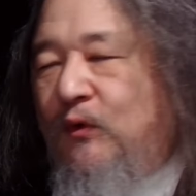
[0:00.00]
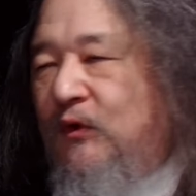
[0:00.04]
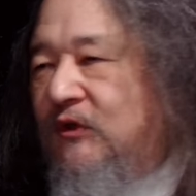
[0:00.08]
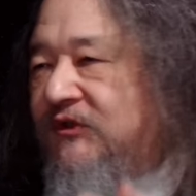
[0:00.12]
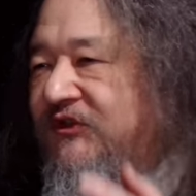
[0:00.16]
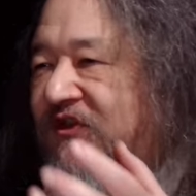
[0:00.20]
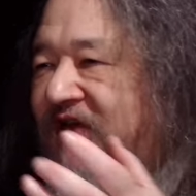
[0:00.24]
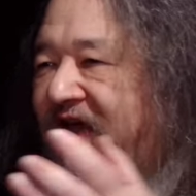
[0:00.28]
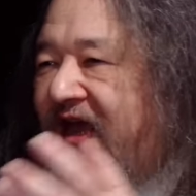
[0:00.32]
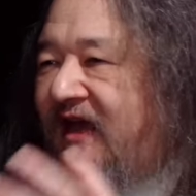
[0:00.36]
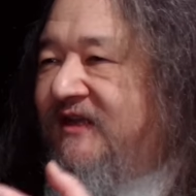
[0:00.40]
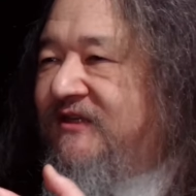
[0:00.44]

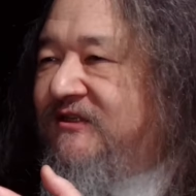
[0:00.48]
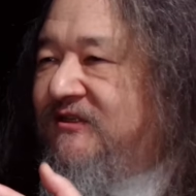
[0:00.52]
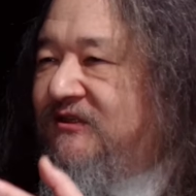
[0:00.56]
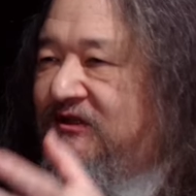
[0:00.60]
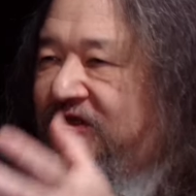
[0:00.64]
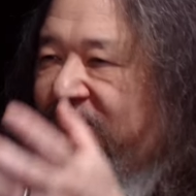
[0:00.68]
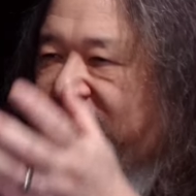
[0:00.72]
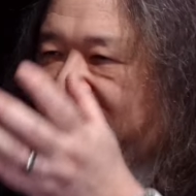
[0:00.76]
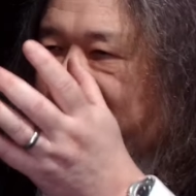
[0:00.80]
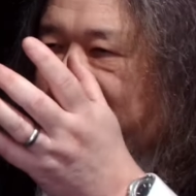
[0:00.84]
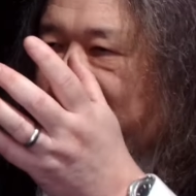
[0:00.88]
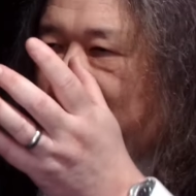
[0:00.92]
We'll
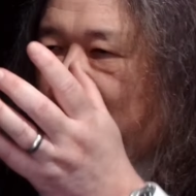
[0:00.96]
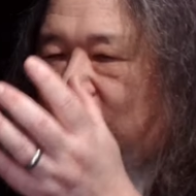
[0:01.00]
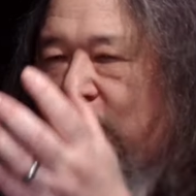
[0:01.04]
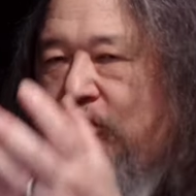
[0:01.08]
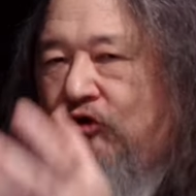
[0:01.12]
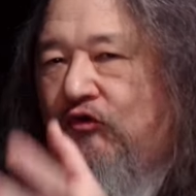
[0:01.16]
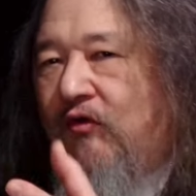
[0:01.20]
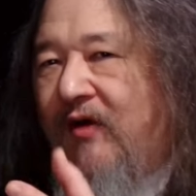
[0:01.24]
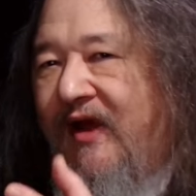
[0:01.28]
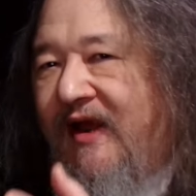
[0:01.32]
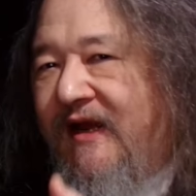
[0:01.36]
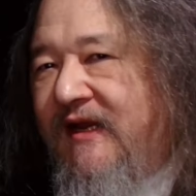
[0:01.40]
test, this is our
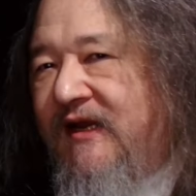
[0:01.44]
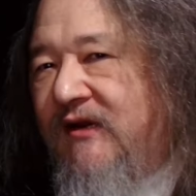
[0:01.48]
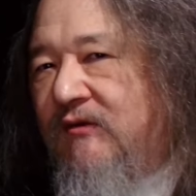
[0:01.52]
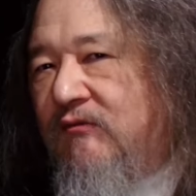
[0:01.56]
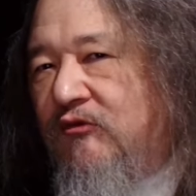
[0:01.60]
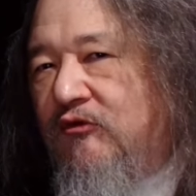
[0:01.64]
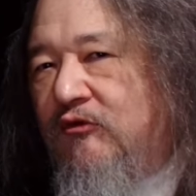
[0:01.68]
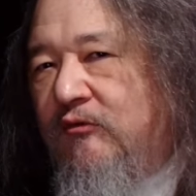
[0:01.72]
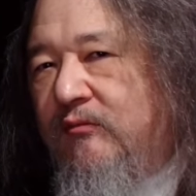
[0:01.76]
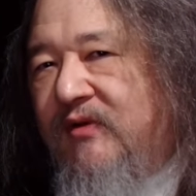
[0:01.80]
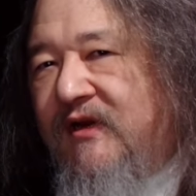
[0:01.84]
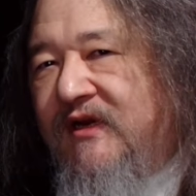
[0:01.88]

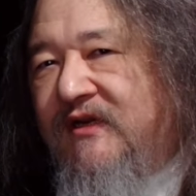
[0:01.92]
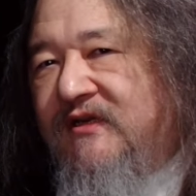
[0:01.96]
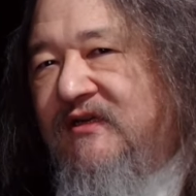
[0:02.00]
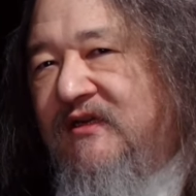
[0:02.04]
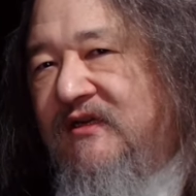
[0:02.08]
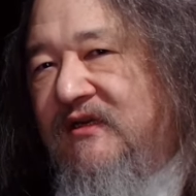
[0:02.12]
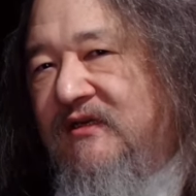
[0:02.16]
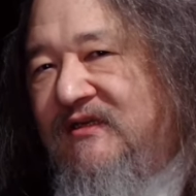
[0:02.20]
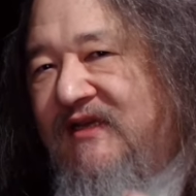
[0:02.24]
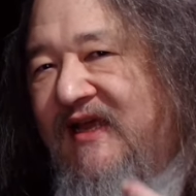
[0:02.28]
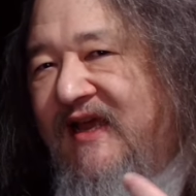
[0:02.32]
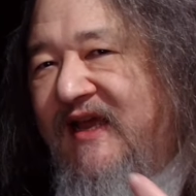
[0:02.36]
grading rubric
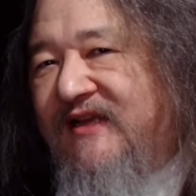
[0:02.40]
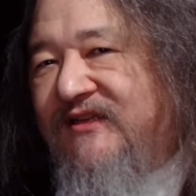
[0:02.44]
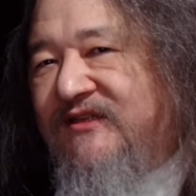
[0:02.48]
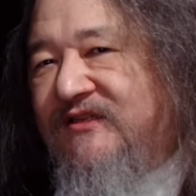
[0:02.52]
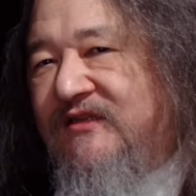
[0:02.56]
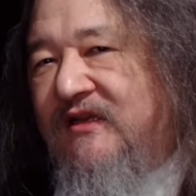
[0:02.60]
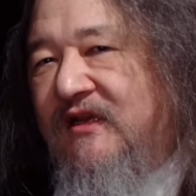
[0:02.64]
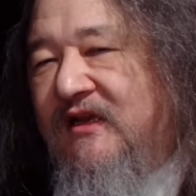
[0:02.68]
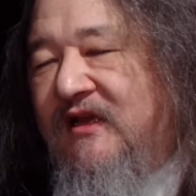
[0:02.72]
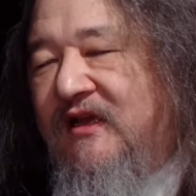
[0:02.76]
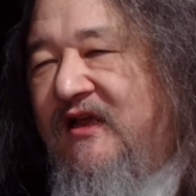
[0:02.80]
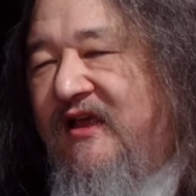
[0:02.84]
to
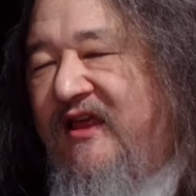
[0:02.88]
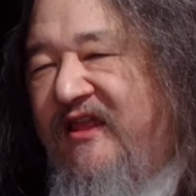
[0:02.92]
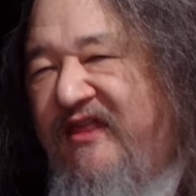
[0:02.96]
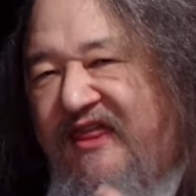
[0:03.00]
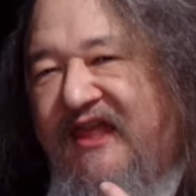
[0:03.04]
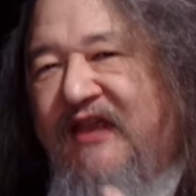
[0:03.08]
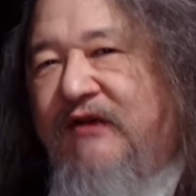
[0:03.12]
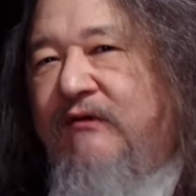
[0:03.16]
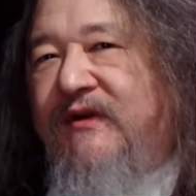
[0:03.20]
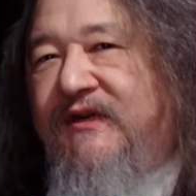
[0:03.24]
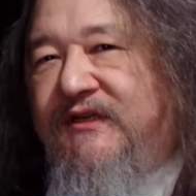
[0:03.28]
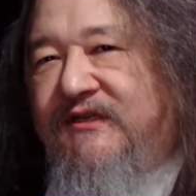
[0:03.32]
test
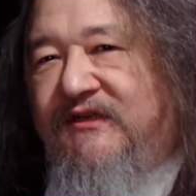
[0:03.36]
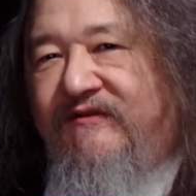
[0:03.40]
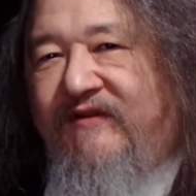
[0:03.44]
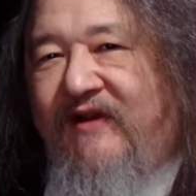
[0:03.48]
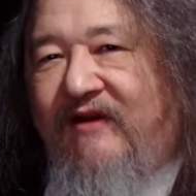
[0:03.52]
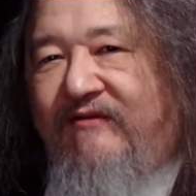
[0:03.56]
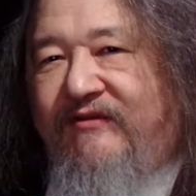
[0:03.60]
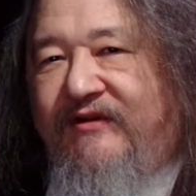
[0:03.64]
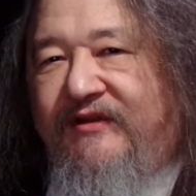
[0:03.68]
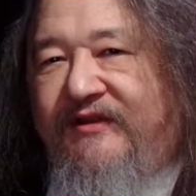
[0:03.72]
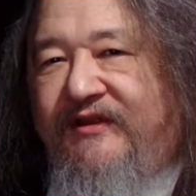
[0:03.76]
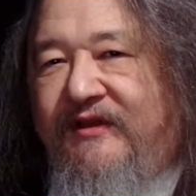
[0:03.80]
theories of
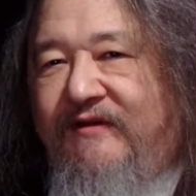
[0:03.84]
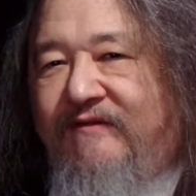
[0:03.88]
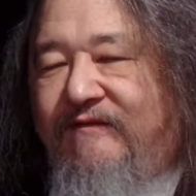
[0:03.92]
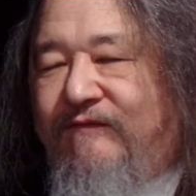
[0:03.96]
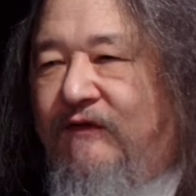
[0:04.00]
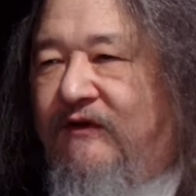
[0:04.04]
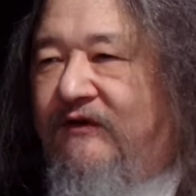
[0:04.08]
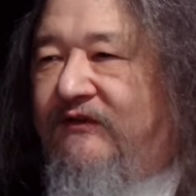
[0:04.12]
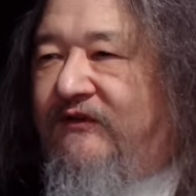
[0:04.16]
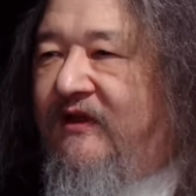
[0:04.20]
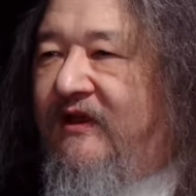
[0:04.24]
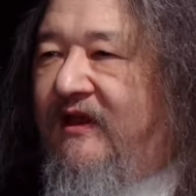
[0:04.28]
everything
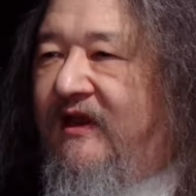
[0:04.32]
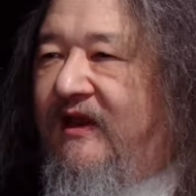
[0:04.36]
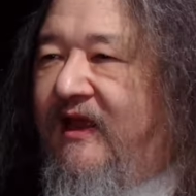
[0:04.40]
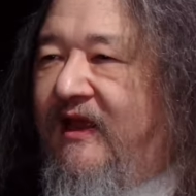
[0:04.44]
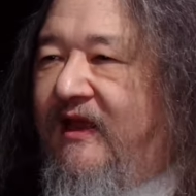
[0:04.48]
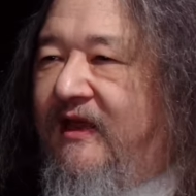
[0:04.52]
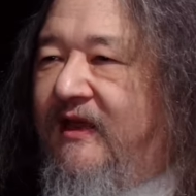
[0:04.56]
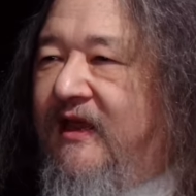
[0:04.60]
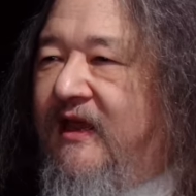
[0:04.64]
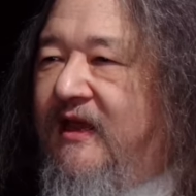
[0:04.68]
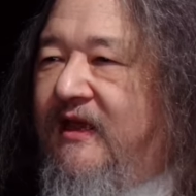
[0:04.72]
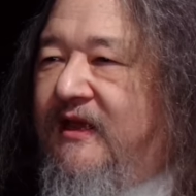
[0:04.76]
for
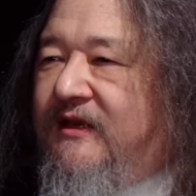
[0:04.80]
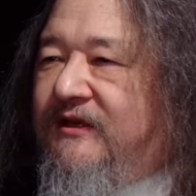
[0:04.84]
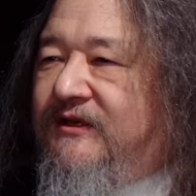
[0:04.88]
today.